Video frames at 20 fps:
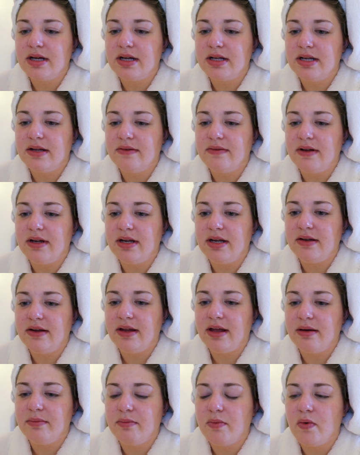I definitely
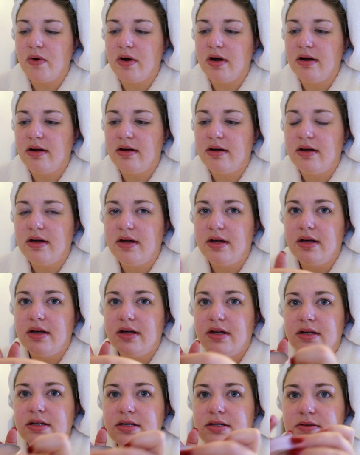need to get more.
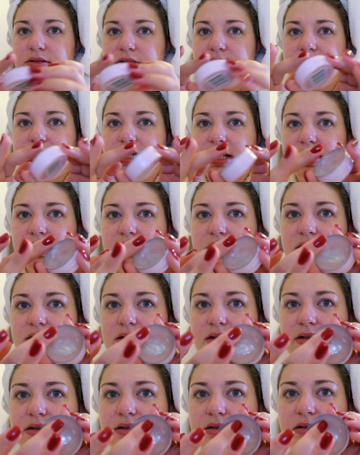So I just take a
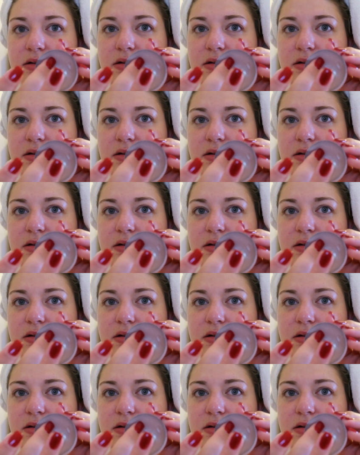little